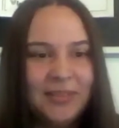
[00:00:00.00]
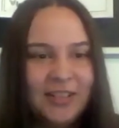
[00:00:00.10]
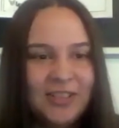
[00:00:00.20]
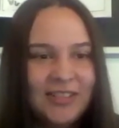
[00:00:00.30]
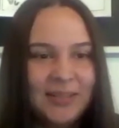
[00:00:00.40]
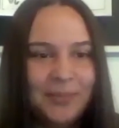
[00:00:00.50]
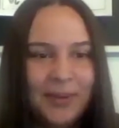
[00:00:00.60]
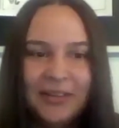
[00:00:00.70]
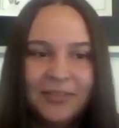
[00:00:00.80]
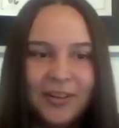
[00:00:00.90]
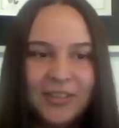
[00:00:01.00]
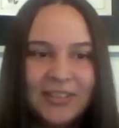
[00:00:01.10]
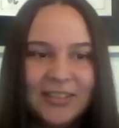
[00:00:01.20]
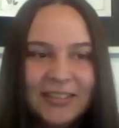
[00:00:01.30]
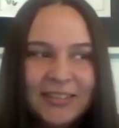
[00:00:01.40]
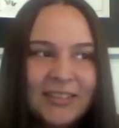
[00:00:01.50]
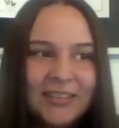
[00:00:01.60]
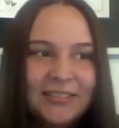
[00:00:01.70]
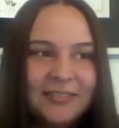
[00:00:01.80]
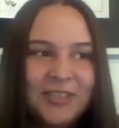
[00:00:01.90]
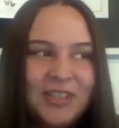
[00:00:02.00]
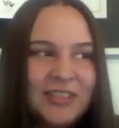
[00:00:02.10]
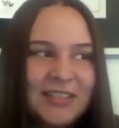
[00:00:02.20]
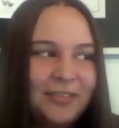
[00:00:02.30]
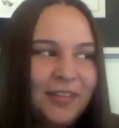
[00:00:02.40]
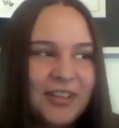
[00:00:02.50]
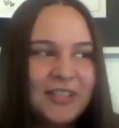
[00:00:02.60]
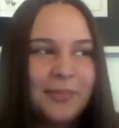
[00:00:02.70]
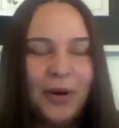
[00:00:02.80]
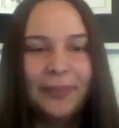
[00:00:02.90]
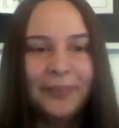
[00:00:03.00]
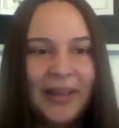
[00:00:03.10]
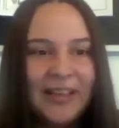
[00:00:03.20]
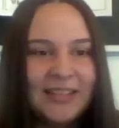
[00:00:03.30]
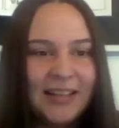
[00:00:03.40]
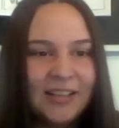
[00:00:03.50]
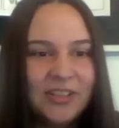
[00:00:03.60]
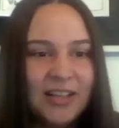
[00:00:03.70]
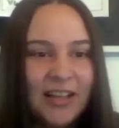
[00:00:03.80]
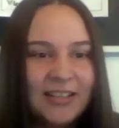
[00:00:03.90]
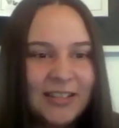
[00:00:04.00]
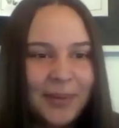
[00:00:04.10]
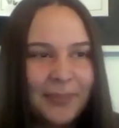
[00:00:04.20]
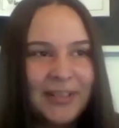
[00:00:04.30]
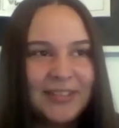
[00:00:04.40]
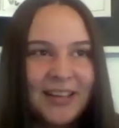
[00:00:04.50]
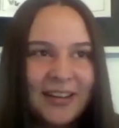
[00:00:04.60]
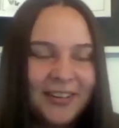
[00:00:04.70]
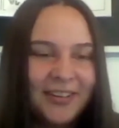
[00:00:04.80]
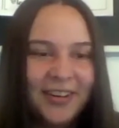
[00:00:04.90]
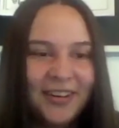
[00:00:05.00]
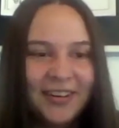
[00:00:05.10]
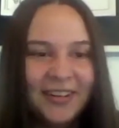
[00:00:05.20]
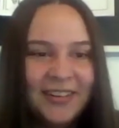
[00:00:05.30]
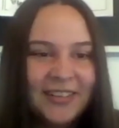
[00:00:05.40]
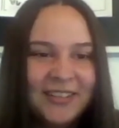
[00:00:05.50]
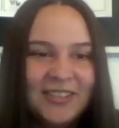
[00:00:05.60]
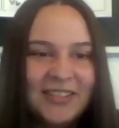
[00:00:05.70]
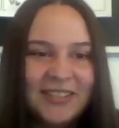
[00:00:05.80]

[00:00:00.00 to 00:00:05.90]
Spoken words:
She's the best foster. she's the foster mom, basically. She lets the puppies suckle her. She's